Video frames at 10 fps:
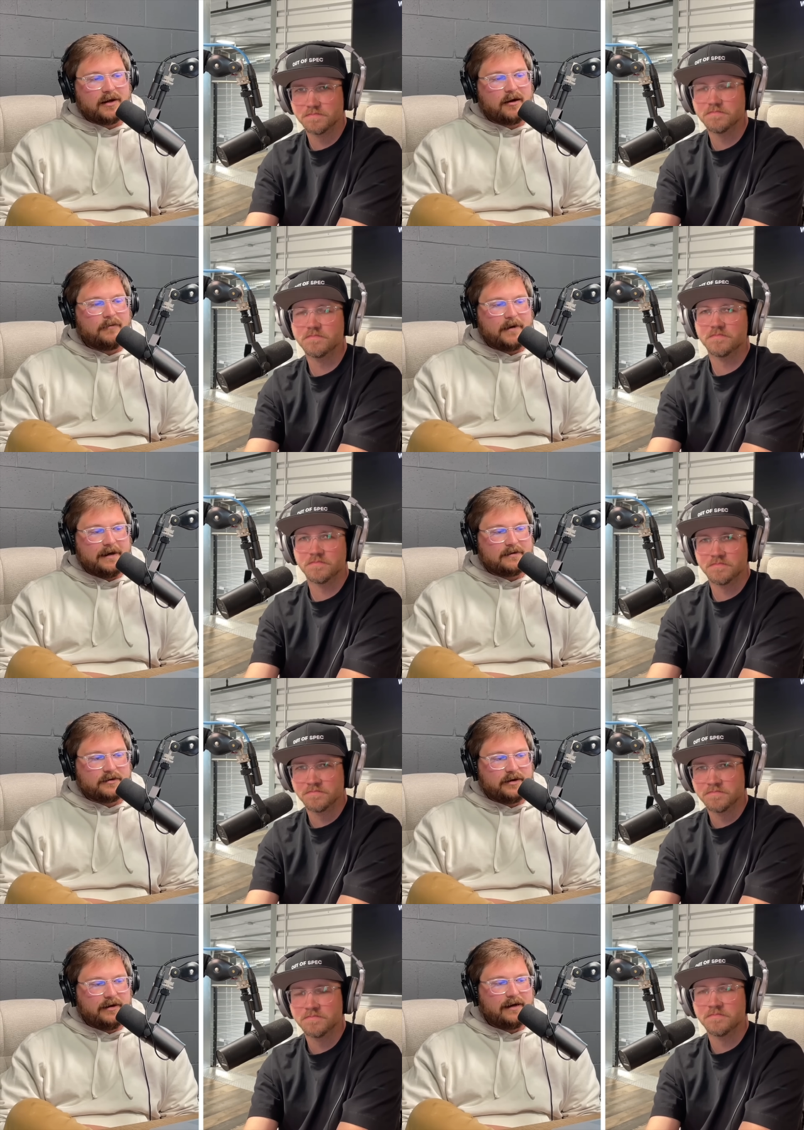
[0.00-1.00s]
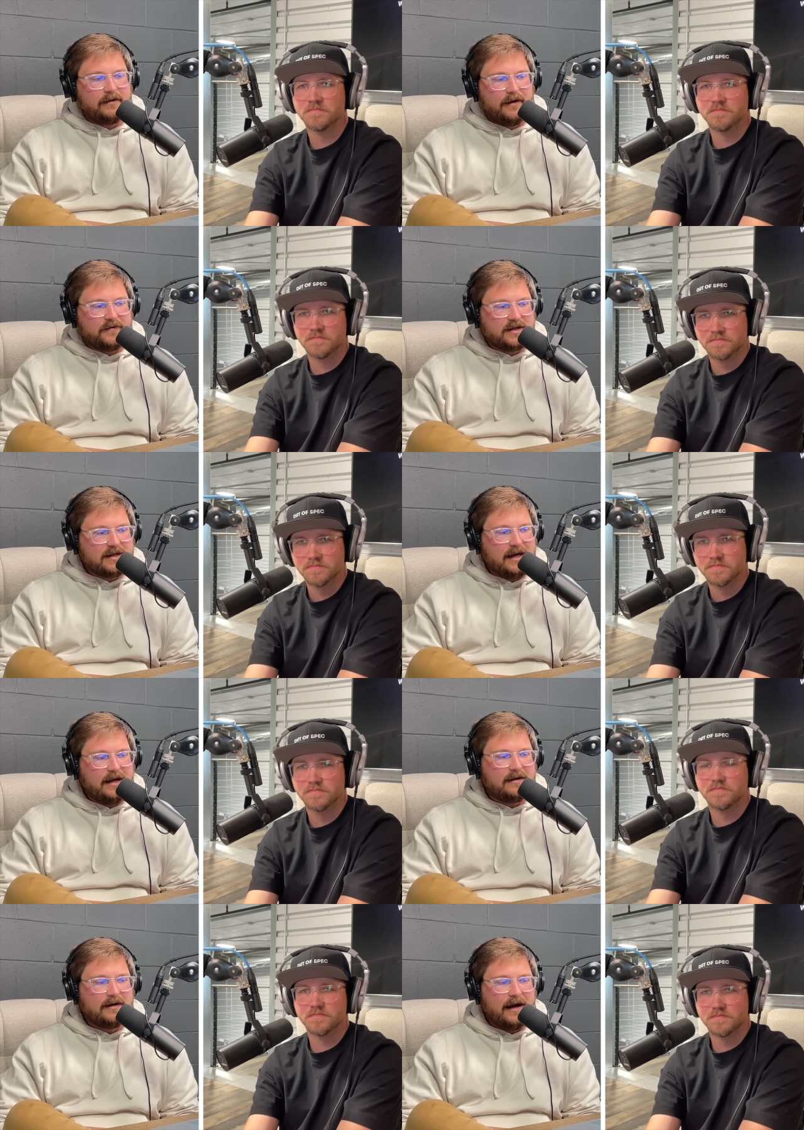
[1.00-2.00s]
Speaker 1: Europeans are doing. Love to see
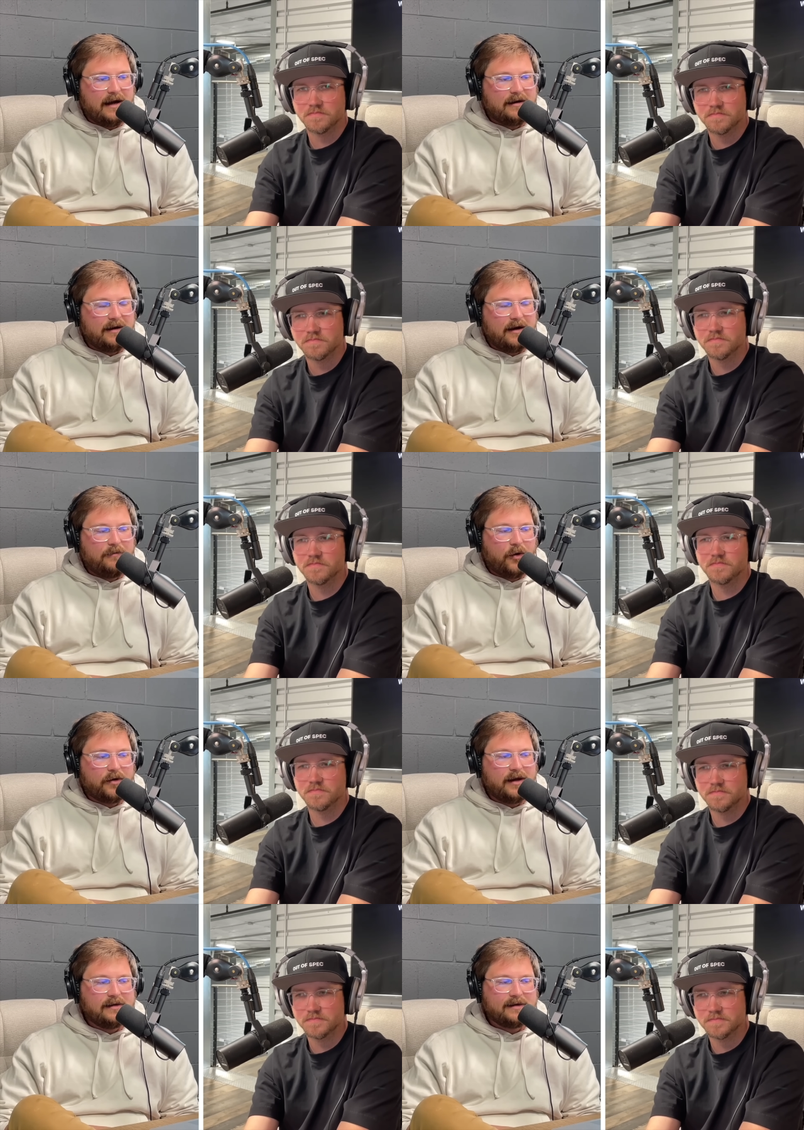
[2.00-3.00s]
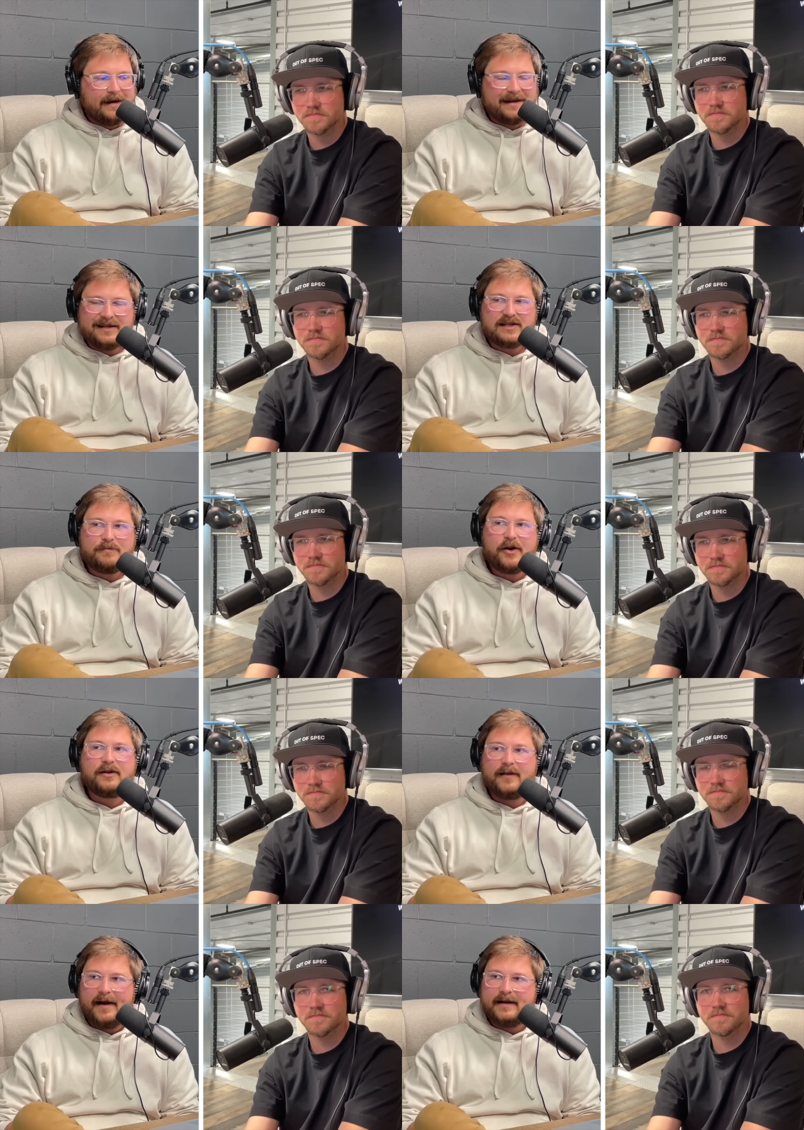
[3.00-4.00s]
it. And uh, more things like this Spark
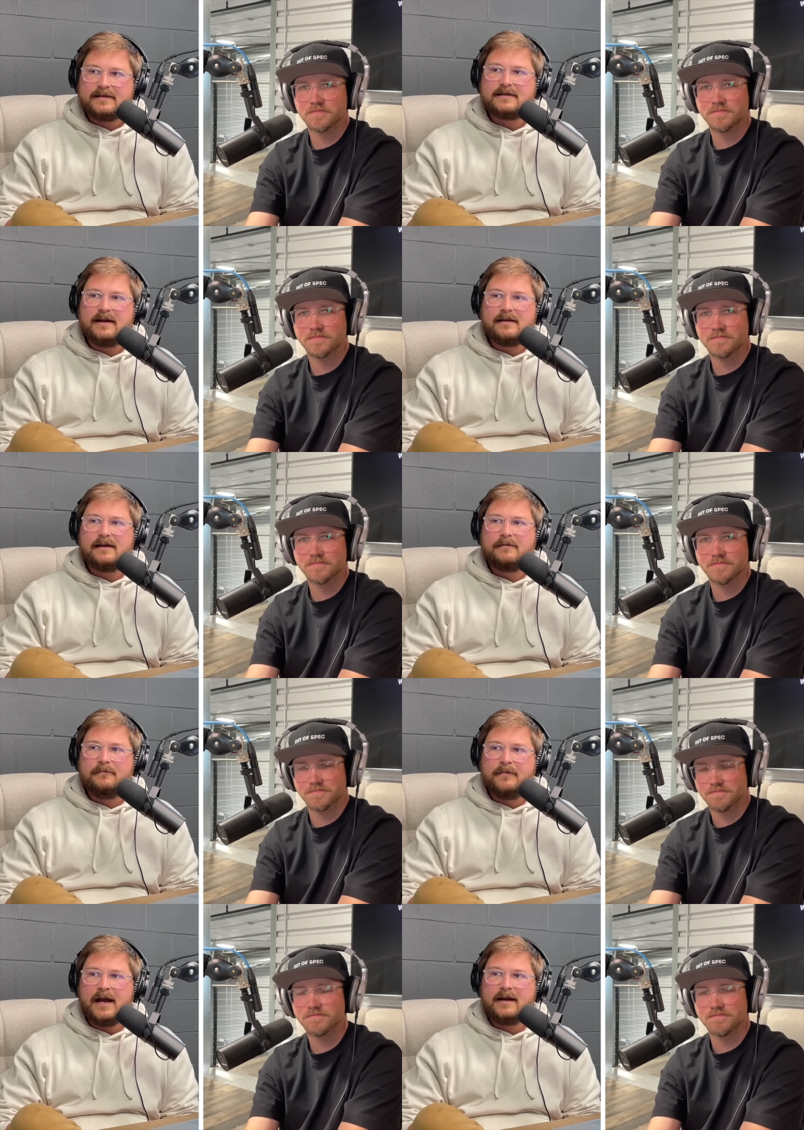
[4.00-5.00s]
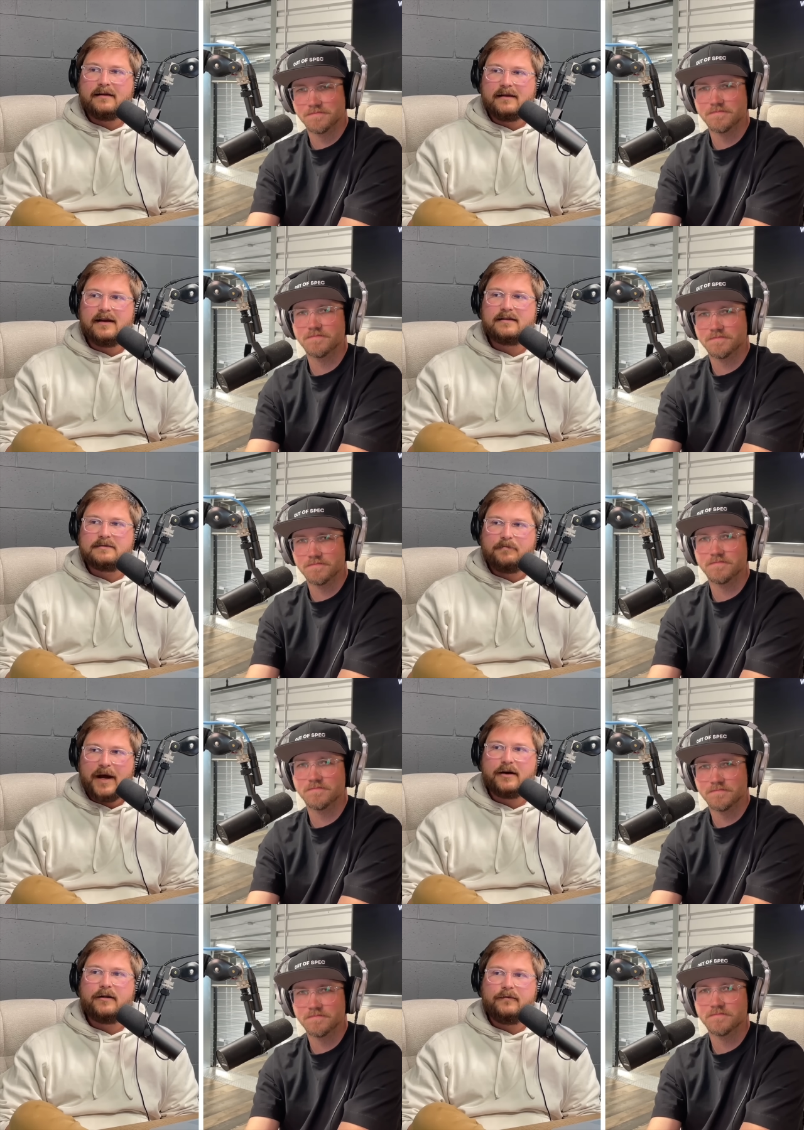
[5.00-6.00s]
Alliance, I think, make things
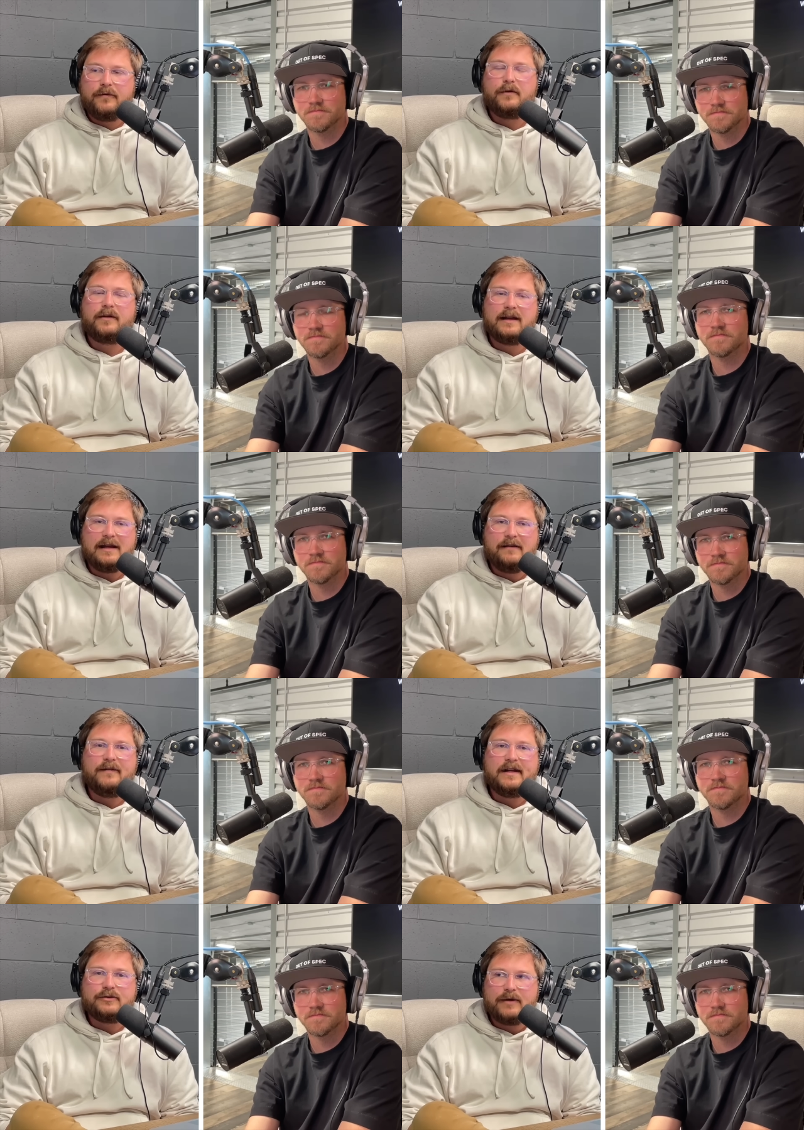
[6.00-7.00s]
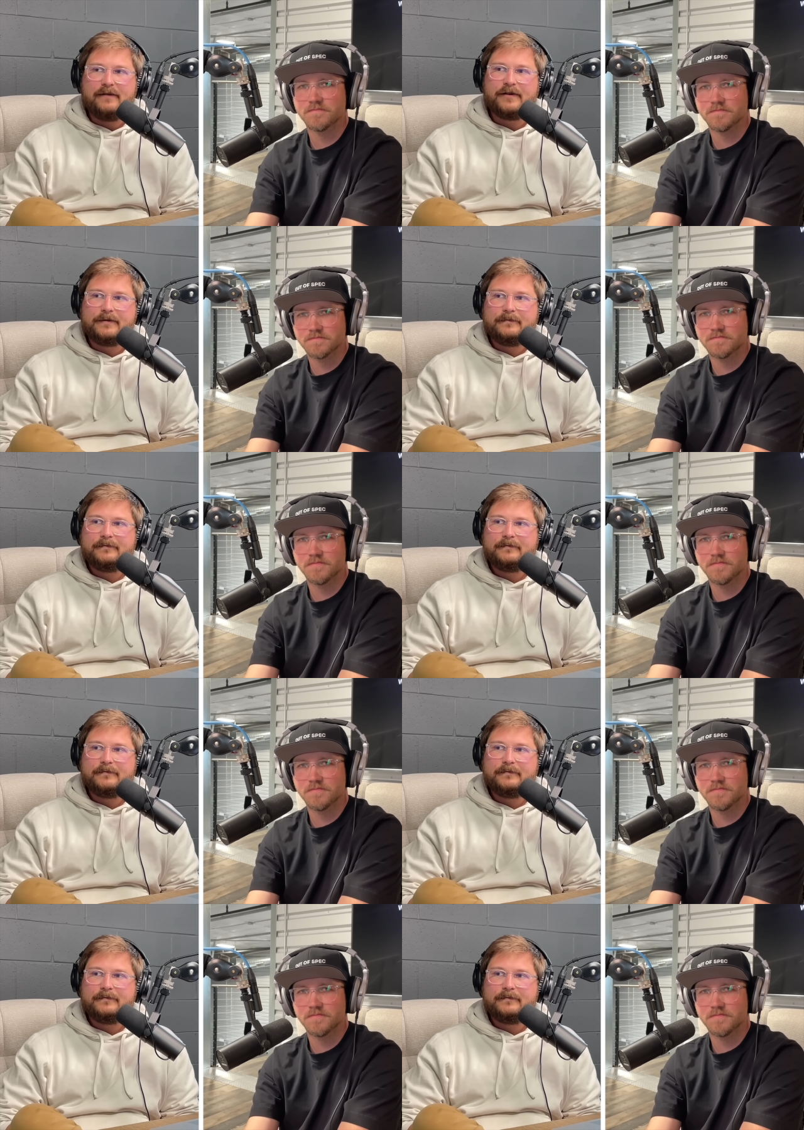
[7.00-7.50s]
better for the E V driver.